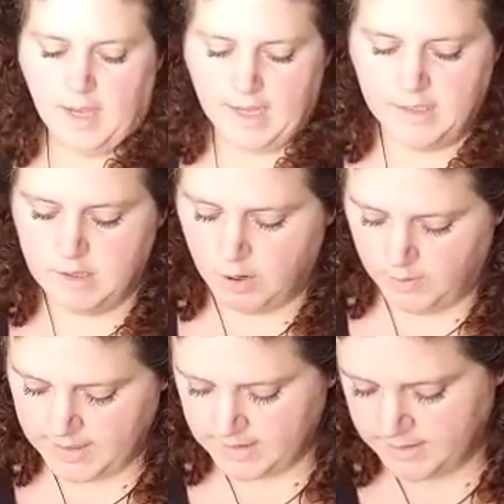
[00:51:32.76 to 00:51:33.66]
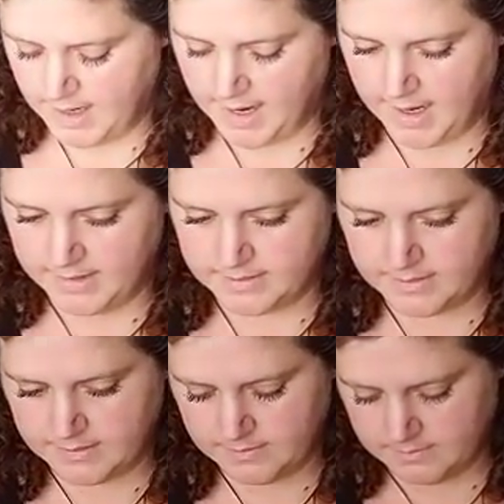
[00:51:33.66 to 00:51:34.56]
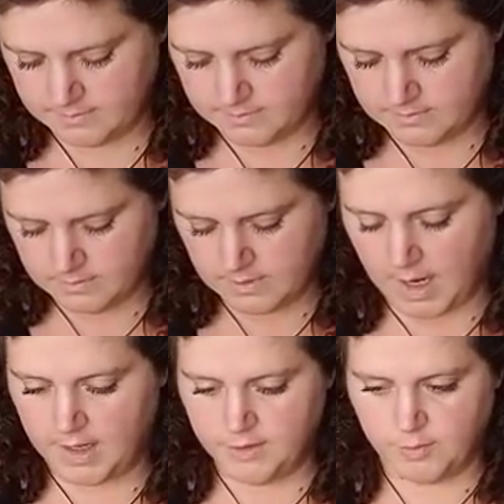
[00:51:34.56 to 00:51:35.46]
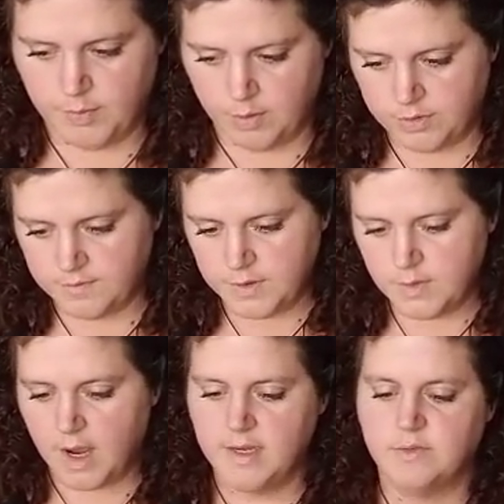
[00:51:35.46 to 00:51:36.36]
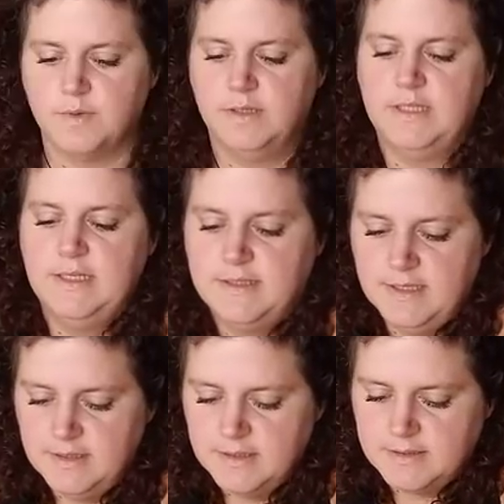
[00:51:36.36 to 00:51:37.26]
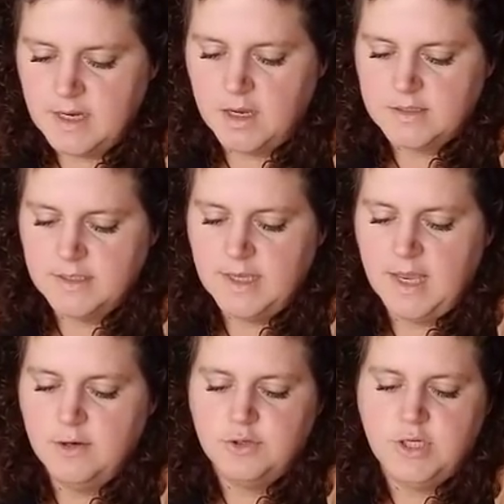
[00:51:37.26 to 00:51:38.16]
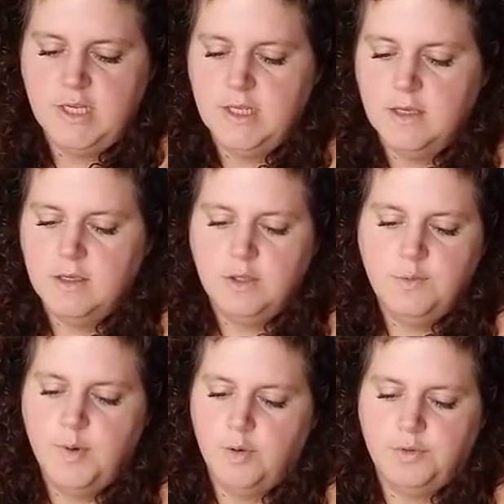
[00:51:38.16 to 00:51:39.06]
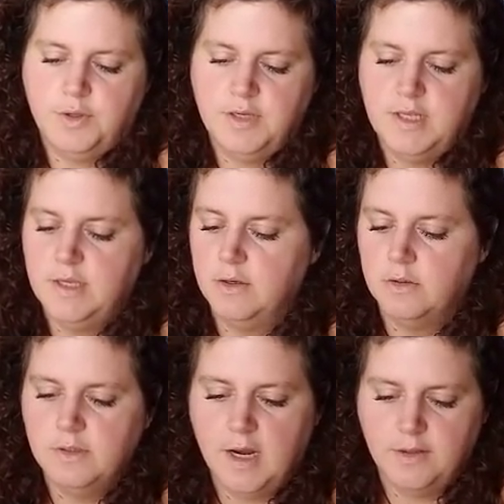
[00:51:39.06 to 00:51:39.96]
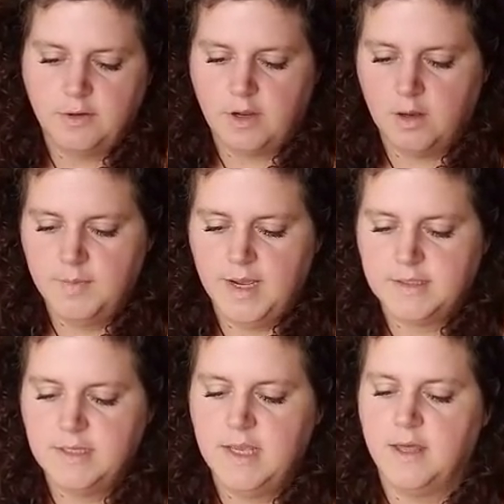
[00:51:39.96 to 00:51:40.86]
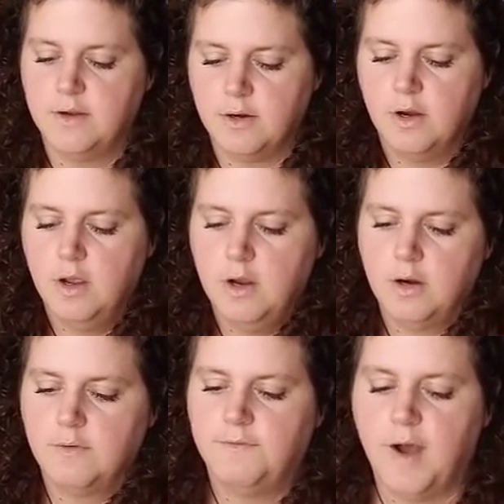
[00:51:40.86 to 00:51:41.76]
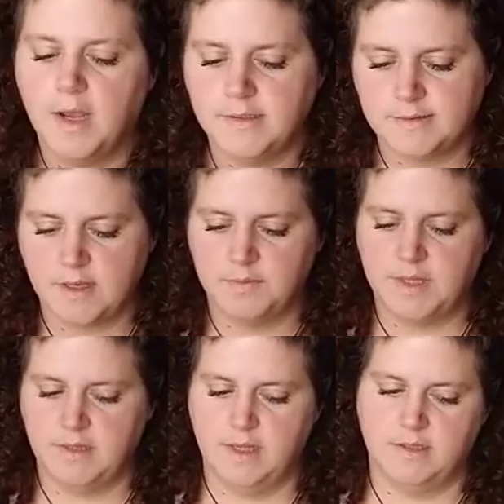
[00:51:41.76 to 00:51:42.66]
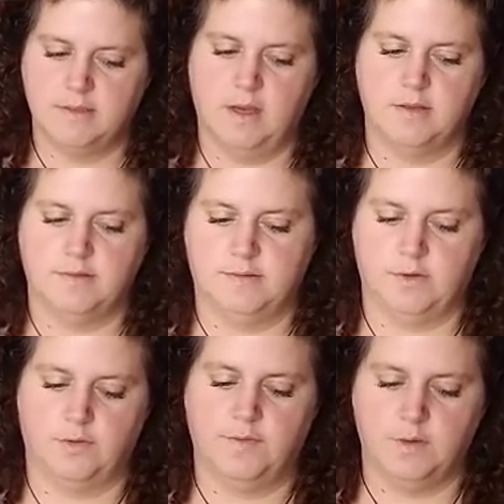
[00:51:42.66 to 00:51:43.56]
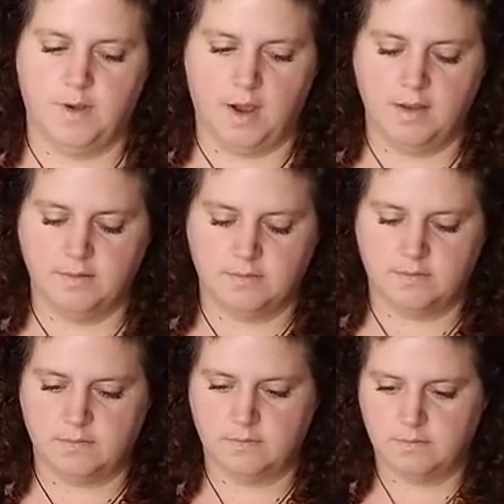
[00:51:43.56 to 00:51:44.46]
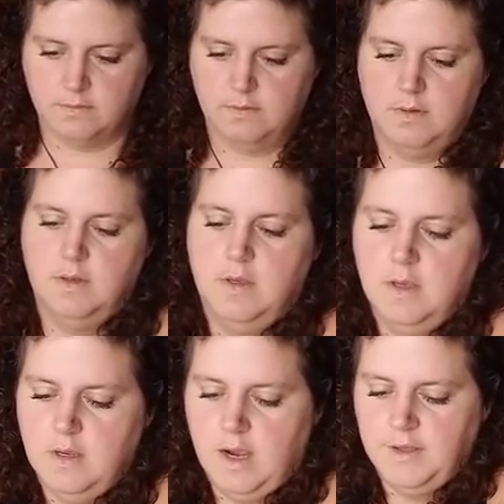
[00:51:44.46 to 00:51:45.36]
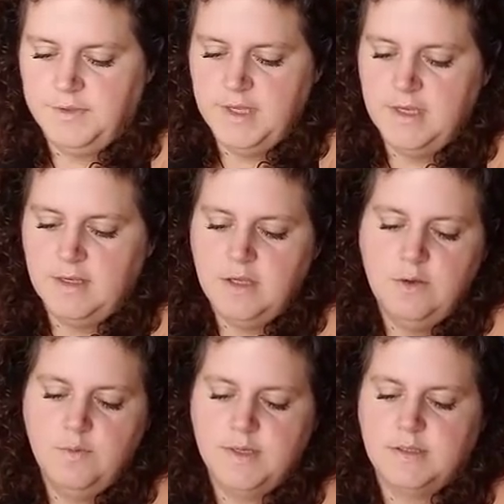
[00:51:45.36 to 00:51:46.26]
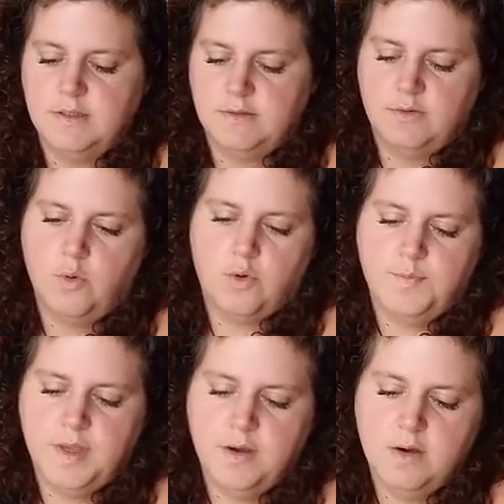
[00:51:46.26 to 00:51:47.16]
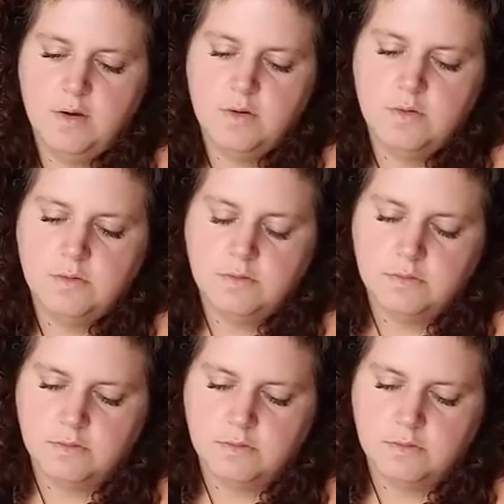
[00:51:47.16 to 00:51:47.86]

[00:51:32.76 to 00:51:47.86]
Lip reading: and knowing that either both of you guys releasing this toxic energy, you both could heal and either come back together or find something that does serve you guys. I think you as the Scorpio,